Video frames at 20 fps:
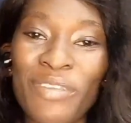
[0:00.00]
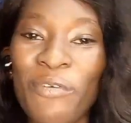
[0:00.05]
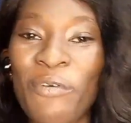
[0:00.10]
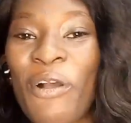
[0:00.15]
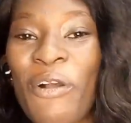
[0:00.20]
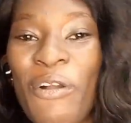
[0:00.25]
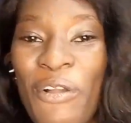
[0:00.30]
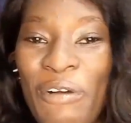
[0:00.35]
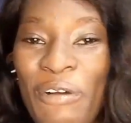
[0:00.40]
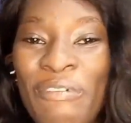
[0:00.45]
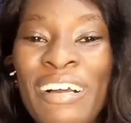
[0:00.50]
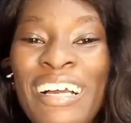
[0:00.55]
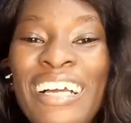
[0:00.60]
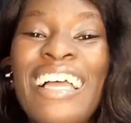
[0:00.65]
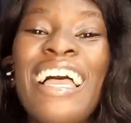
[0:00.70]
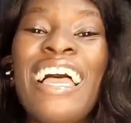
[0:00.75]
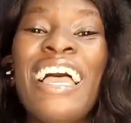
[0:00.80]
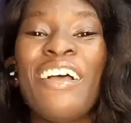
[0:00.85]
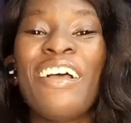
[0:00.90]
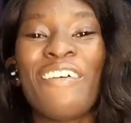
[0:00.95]
welcome,
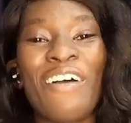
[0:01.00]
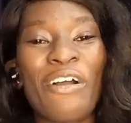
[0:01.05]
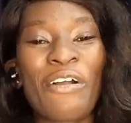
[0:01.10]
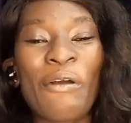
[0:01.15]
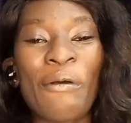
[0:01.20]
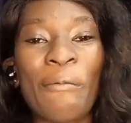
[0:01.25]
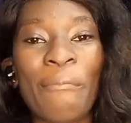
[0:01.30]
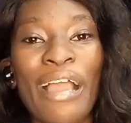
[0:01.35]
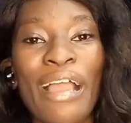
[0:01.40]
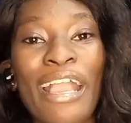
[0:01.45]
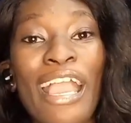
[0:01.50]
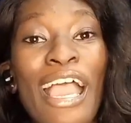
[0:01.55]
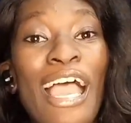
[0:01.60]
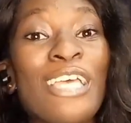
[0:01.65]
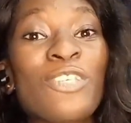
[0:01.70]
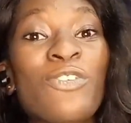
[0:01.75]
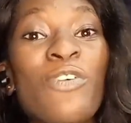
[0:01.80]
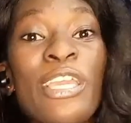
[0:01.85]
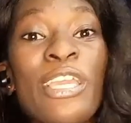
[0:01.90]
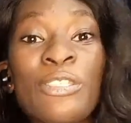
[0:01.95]
welcome back.
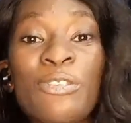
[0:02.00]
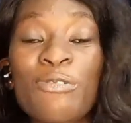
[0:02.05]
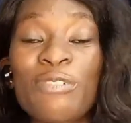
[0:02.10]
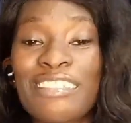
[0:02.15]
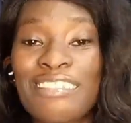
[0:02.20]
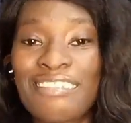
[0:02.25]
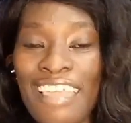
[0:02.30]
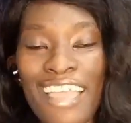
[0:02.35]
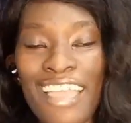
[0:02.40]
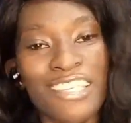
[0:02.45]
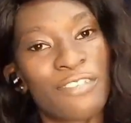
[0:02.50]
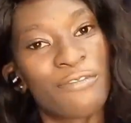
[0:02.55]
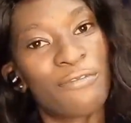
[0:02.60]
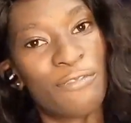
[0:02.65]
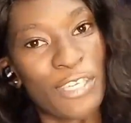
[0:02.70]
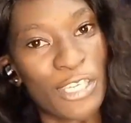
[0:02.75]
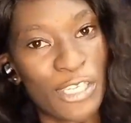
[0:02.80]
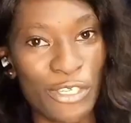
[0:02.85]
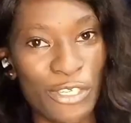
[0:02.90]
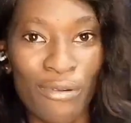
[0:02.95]
So in today's
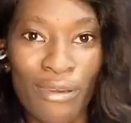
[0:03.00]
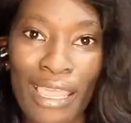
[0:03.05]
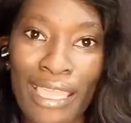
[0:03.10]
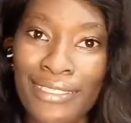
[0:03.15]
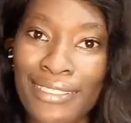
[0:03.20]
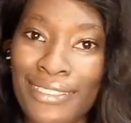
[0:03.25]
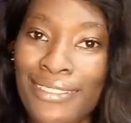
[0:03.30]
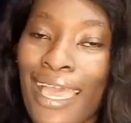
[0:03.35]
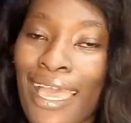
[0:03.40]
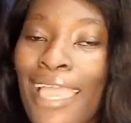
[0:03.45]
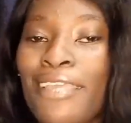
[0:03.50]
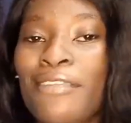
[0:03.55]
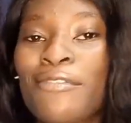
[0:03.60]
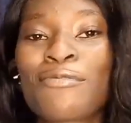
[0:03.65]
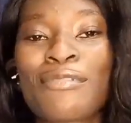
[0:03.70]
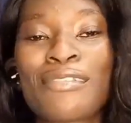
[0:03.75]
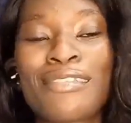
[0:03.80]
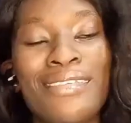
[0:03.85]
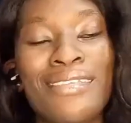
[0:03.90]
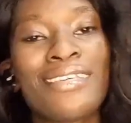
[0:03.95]
video, like the
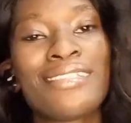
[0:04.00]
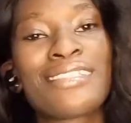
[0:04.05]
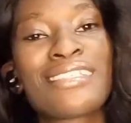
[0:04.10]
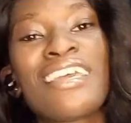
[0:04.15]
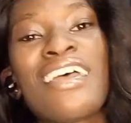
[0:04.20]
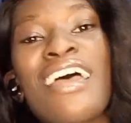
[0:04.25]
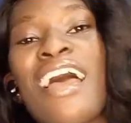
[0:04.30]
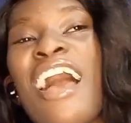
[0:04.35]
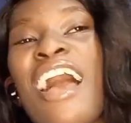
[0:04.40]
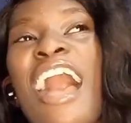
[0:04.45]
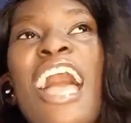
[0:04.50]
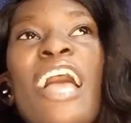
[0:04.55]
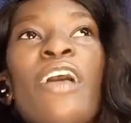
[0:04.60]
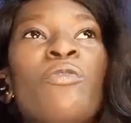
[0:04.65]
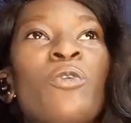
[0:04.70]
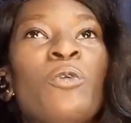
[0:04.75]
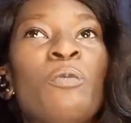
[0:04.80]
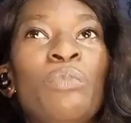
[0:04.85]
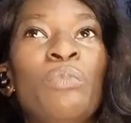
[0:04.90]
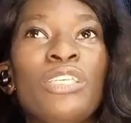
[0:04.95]
title states, I
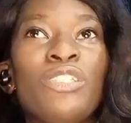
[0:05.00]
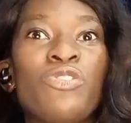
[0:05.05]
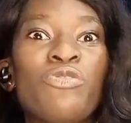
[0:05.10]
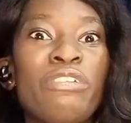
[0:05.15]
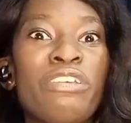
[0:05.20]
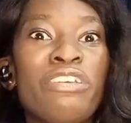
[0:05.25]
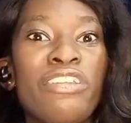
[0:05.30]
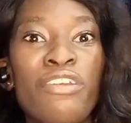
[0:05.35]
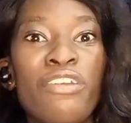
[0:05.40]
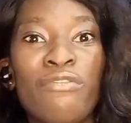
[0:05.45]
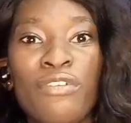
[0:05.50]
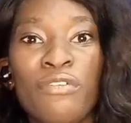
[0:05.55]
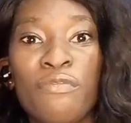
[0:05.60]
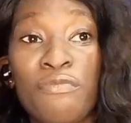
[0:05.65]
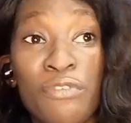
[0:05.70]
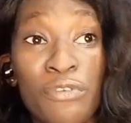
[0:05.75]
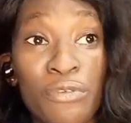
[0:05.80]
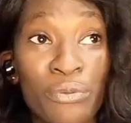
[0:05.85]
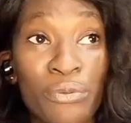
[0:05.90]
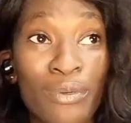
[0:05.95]
will be doing a
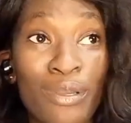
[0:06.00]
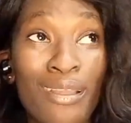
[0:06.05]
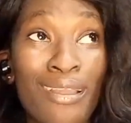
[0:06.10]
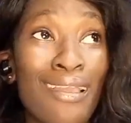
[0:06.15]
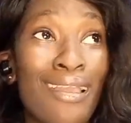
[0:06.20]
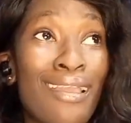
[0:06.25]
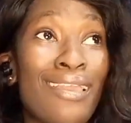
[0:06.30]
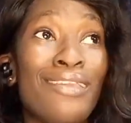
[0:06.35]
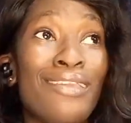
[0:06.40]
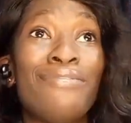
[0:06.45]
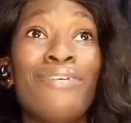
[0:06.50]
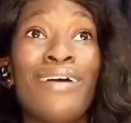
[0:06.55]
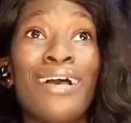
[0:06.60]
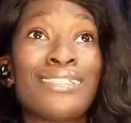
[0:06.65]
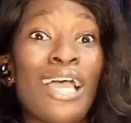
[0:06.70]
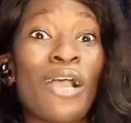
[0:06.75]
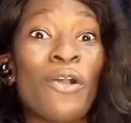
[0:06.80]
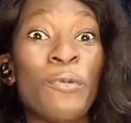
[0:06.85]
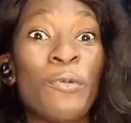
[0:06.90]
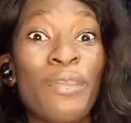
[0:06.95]
review. In
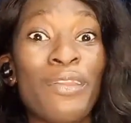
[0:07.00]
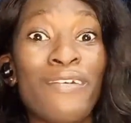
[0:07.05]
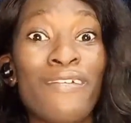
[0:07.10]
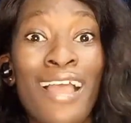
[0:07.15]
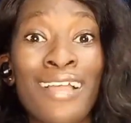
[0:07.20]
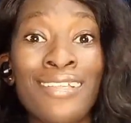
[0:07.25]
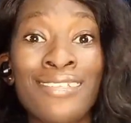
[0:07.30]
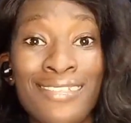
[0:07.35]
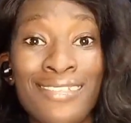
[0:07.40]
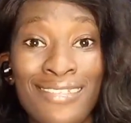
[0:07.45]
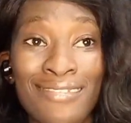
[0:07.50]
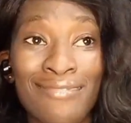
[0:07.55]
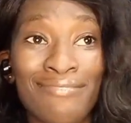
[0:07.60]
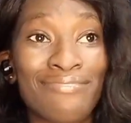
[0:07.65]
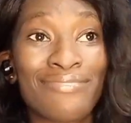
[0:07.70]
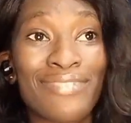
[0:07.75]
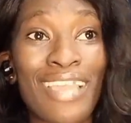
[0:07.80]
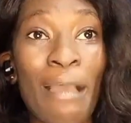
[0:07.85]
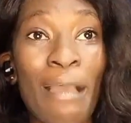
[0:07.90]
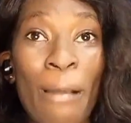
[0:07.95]
fact, I will be
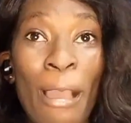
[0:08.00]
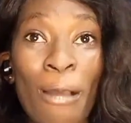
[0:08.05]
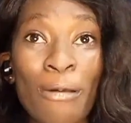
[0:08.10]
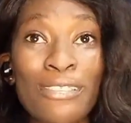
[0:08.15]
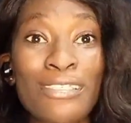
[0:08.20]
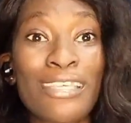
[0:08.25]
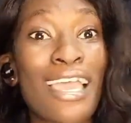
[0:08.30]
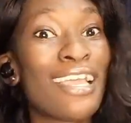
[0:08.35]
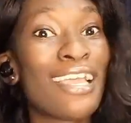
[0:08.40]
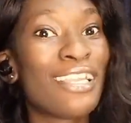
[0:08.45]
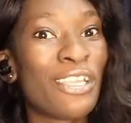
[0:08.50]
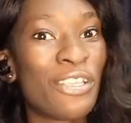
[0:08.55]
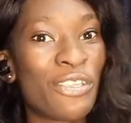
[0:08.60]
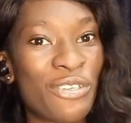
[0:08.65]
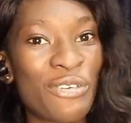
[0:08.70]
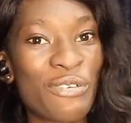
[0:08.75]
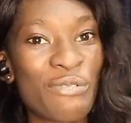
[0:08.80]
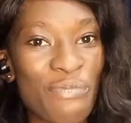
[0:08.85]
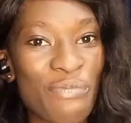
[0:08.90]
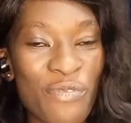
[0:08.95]
ranting about the
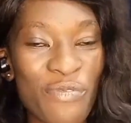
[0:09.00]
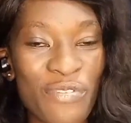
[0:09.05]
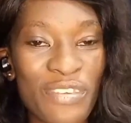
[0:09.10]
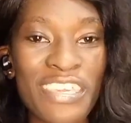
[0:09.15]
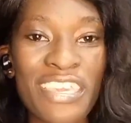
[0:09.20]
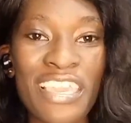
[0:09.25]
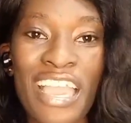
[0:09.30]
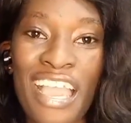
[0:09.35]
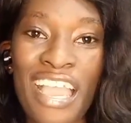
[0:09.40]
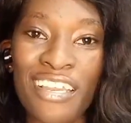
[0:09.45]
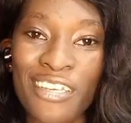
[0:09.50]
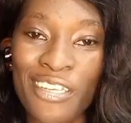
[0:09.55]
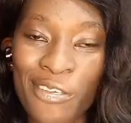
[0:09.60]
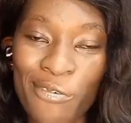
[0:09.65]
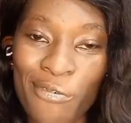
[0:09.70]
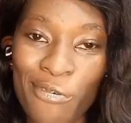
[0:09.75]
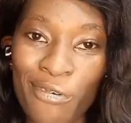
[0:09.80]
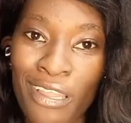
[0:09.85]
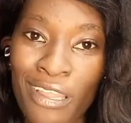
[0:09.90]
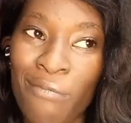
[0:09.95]
new movie
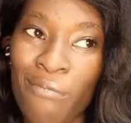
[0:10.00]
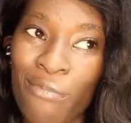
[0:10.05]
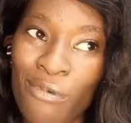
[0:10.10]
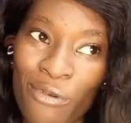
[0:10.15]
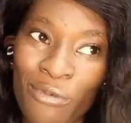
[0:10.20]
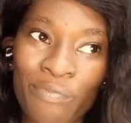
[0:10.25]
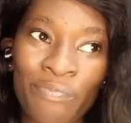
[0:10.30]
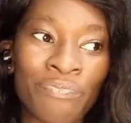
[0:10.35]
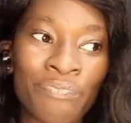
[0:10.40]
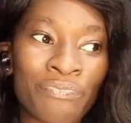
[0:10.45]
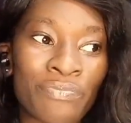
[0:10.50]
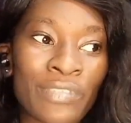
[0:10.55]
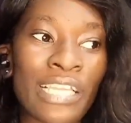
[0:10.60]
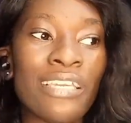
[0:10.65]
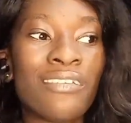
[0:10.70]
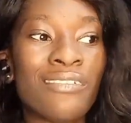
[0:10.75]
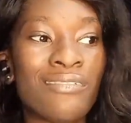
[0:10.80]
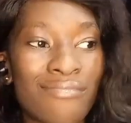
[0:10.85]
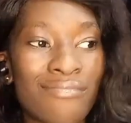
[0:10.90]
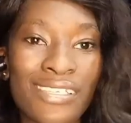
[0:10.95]
ANIKULAPO.
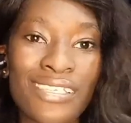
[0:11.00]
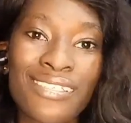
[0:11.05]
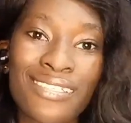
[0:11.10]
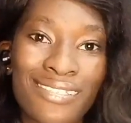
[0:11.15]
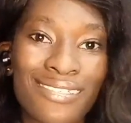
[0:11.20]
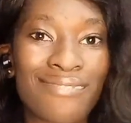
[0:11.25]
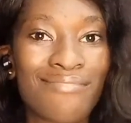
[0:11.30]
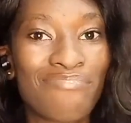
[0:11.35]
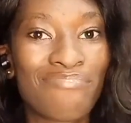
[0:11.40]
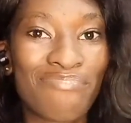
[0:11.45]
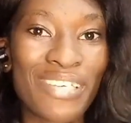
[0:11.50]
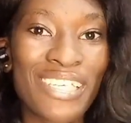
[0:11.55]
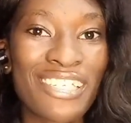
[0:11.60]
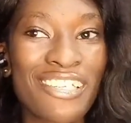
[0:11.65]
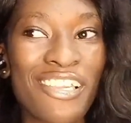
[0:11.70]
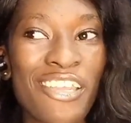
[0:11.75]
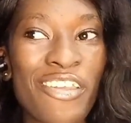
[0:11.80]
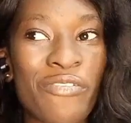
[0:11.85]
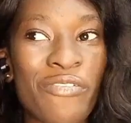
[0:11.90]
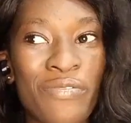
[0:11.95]
It's
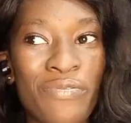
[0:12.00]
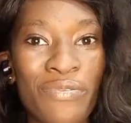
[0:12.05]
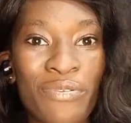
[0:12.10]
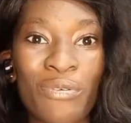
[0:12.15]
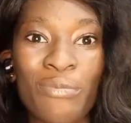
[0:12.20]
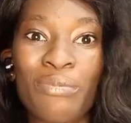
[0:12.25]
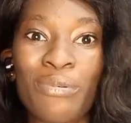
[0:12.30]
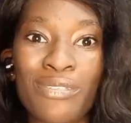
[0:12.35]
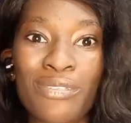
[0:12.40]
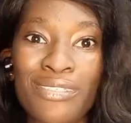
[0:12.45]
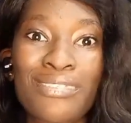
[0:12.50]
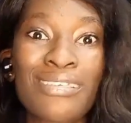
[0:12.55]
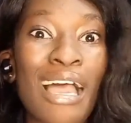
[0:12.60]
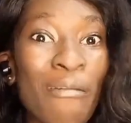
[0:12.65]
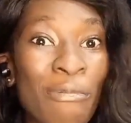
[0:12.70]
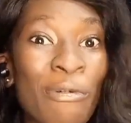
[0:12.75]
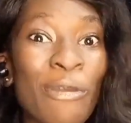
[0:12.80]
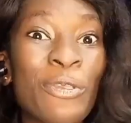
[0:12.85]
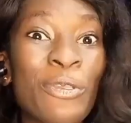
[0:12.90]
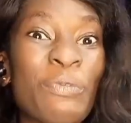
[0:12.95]
basically a review, but
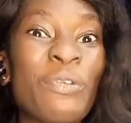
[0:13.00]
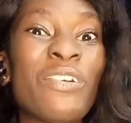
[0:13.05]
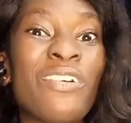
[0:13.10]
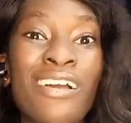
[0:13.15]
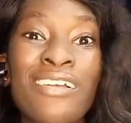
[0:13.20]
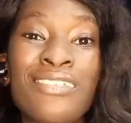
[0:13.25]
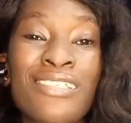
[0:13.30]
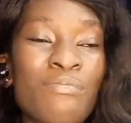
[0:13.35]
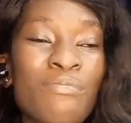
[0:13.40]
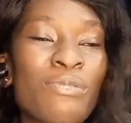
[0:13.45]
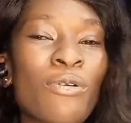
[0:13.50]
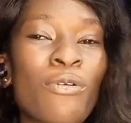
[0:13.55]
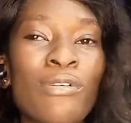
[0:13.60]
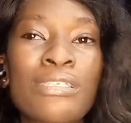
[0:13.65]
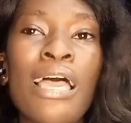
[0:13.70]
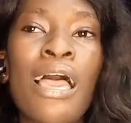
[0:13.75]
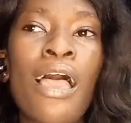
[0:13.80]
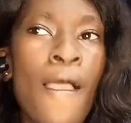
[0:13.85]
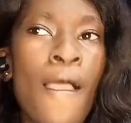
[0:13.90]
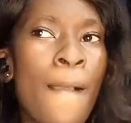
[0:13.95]
I'm going to be ranting
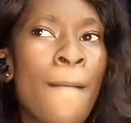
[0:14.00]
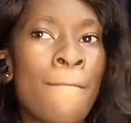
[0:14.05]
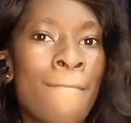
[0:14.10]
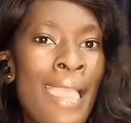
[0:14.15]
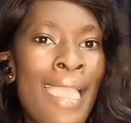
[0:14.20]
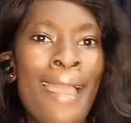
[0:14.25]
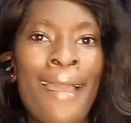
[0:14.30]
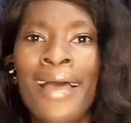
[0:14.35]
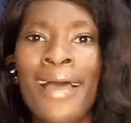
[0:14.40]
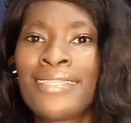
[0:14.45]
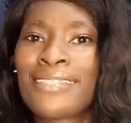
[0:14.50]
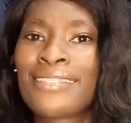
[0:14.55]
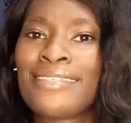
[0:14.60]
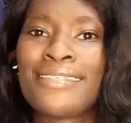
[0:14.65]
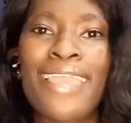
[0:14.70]
because my heart